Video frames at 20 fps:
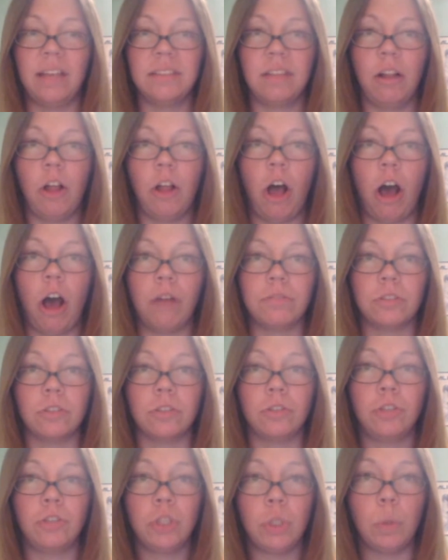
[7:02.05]
SL
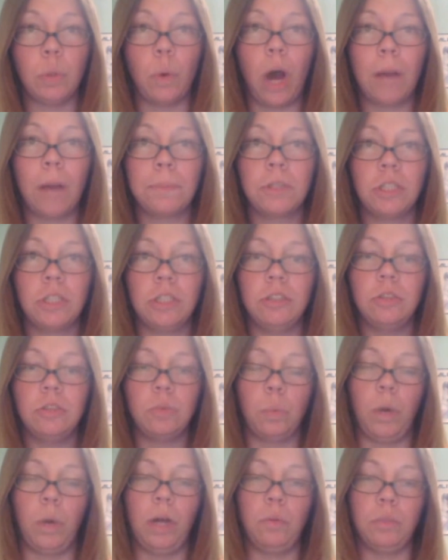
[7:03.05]
offers 2
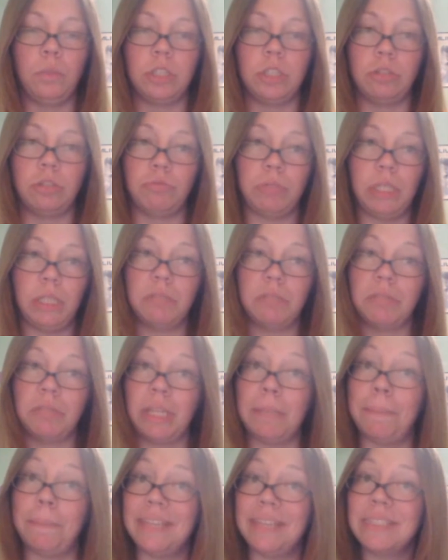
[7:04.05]
options, one which is really,
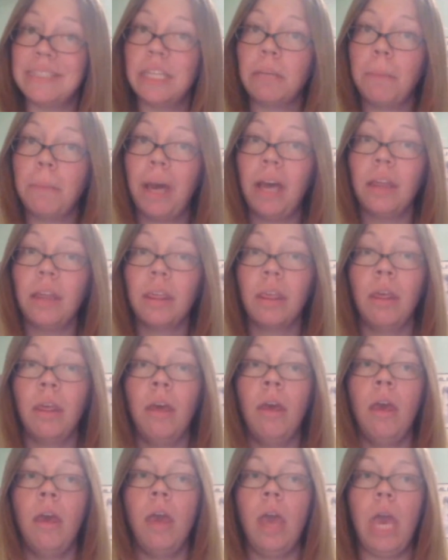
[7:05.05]
really basic math,
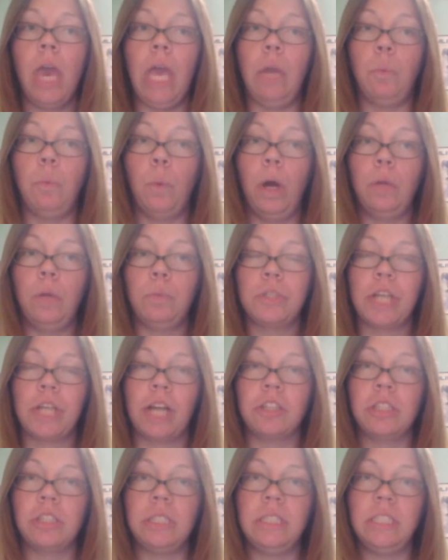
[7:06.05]
and one which
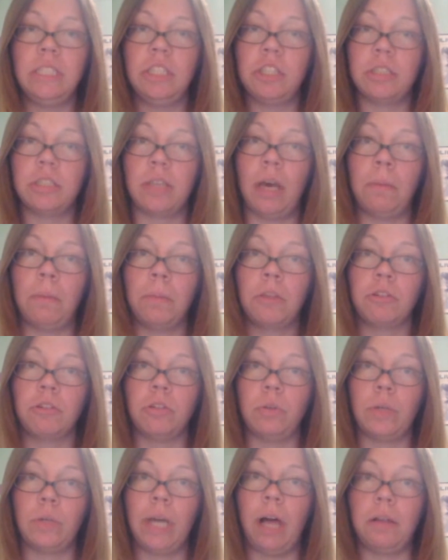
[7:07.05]
actually teaches up
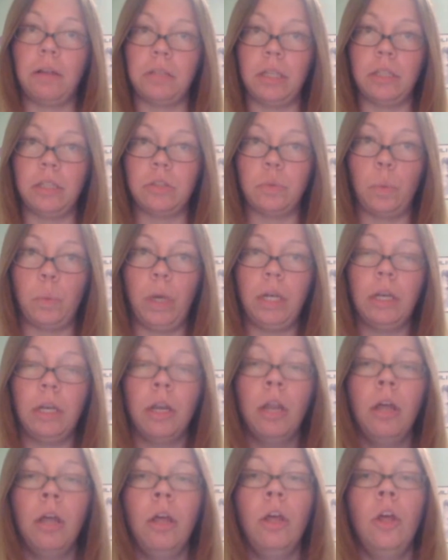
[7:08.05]
through Calculus 1.
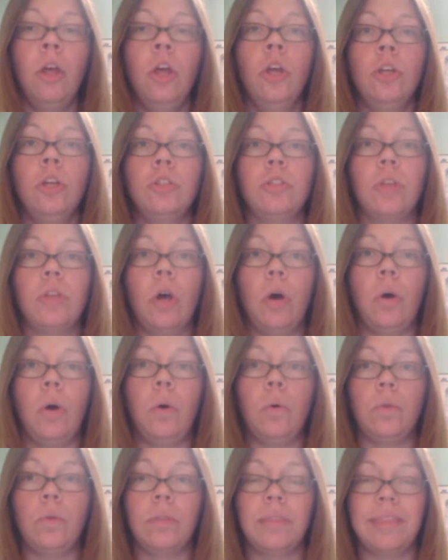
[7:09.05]

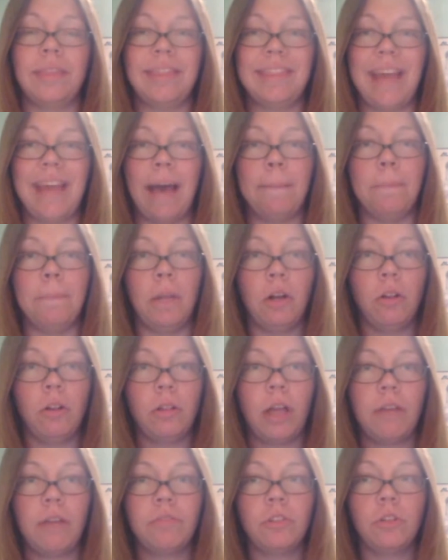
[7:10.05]
So that middle
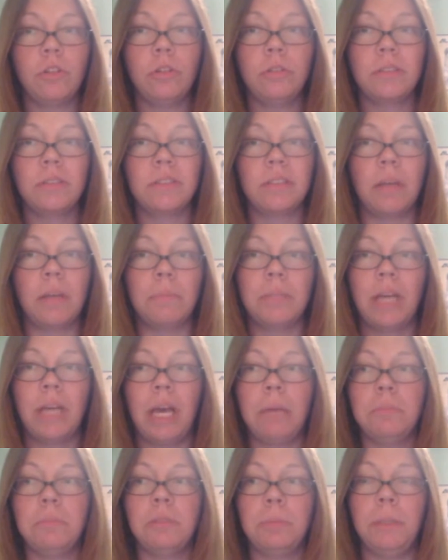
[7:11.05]
level,
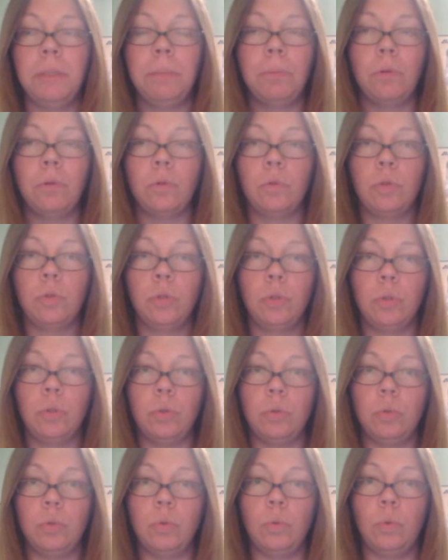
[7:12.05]
sometimes people
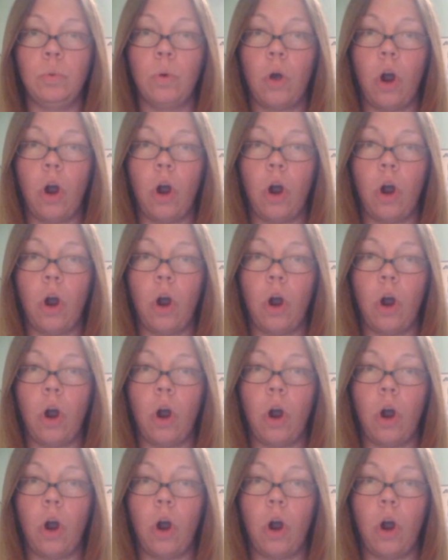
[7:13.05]
who